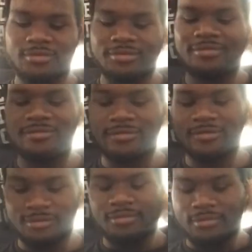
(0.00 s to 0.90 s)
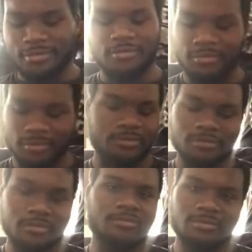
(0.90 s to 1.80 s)
the
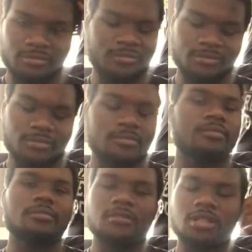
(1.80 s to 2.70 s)
naps.